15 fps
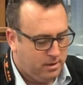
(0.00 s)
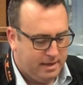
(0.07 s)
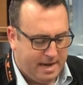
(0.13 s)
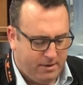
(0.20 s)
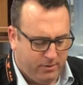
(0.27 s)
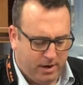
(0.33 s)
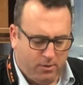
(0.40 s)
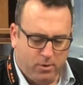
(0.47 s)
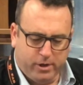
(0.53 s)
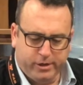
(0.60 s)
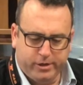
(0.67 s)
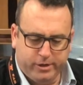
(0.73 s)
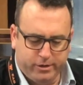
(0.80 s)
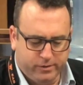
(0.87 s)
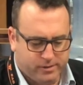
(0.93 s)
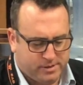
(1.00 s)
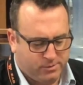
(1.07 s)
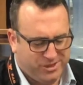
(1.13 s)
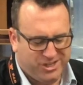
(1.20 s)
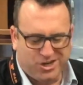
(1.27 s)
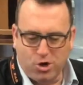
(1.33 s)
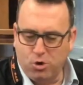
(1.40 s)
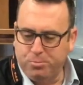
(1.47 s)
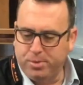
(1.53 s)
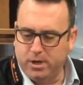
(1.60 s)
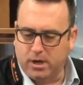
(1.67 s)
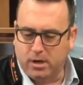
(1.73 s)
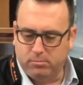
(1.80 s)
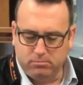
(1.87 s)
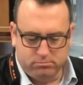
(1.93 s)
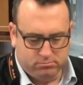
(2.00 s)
Now what I want you to do is I want you to open it up.